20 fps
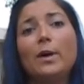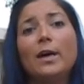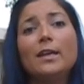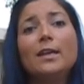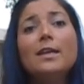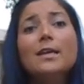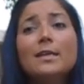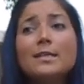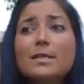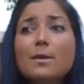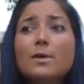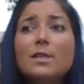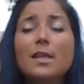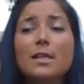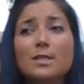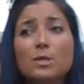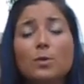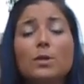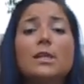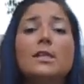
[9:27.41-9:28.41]
but something
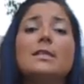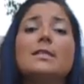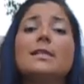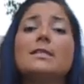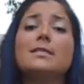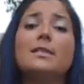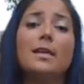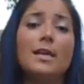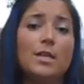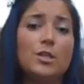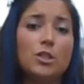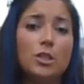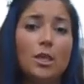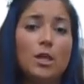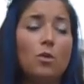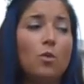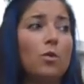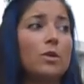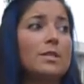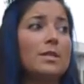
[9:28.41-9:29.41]
that's really a
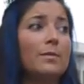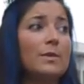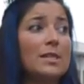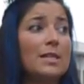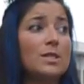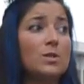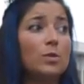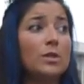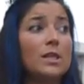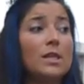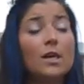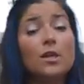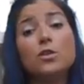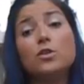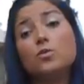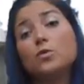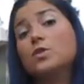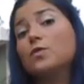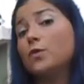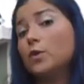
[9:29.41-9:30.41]
destination or something that's really
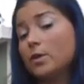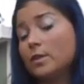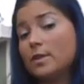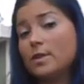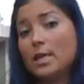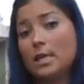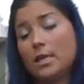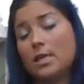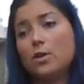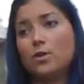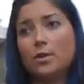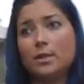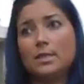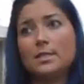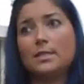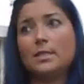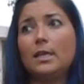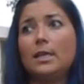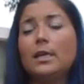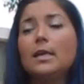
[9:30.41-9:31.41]
a useful thing here in the
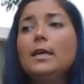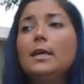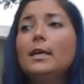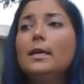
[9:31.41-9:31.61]
city.